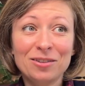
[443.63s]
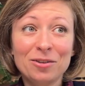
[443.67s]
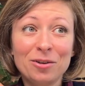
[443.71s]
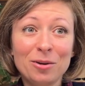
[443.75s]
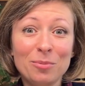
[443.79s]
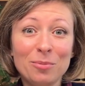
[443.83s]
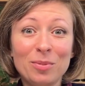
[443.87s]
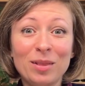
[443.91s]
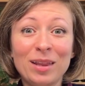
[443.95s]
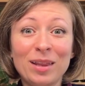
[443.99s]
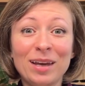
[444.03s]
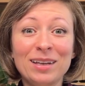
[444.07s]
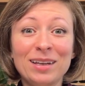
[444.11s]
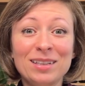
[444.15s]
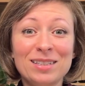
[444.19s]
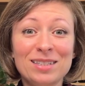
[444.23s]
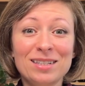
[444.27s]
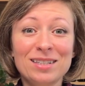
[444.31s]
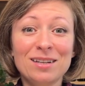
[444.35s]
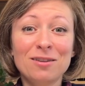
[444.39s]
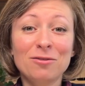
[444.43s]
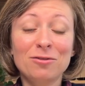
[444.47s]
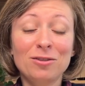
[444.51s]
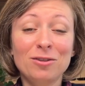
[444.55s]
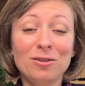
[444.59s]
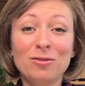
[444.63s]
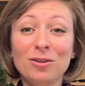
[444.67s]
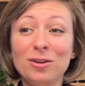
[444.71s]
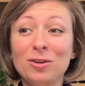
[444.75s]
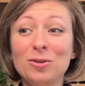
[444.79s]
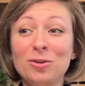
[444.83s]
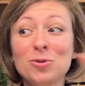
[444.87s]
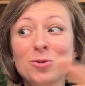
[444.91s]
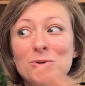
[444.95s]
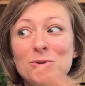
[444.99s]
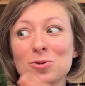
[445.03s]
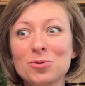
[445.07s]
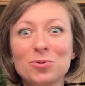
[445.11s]
replays of the
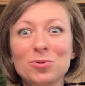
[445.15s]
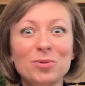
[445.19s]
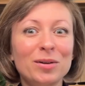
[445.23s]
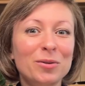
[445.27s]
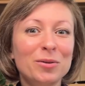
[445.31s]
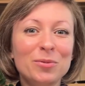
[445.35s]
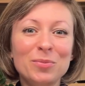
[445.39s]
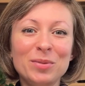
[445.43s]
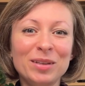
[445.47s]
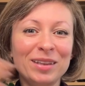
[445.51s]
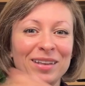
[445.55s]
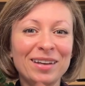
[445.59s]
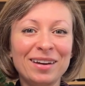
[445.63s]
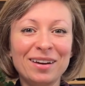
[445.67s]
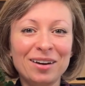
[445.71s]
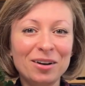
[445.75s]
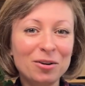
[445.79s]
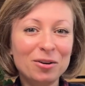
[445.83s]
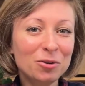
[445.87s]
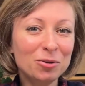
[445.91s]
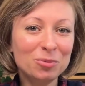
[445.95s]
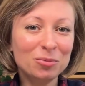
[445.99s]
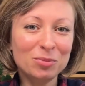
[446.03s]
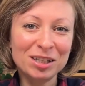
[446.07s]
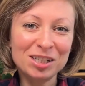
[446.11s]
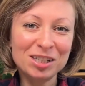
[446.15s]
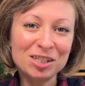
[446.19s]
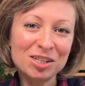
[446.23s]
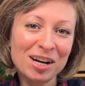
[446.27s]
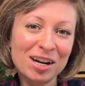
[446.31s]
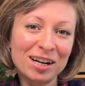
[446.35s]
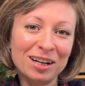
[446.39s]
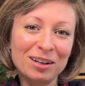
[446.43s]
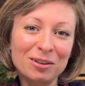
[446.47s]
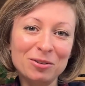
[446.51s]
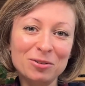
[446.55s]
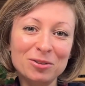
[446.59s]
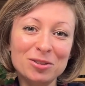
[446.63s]
videos will be there on my
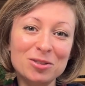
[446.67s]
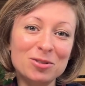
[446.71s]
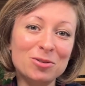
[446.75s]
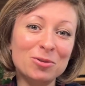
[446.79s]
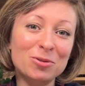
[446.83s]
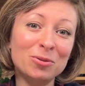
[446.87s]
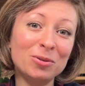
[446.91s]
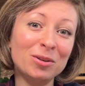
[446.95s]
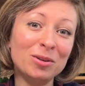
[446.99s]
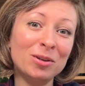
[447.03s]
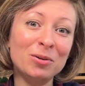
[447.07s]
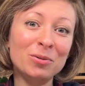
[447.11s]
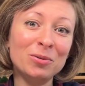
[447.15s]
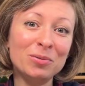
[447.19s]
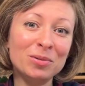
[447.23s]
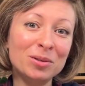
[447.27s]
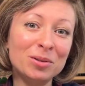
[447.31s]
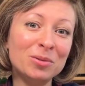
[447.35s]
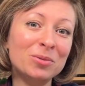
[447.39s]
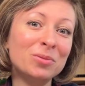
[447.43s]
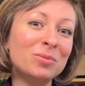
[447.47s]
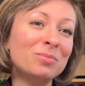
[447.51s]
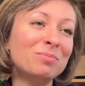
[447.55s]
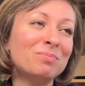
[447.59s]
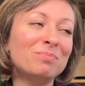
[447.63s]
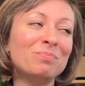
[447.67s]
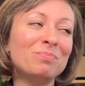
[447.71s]
channel, so you will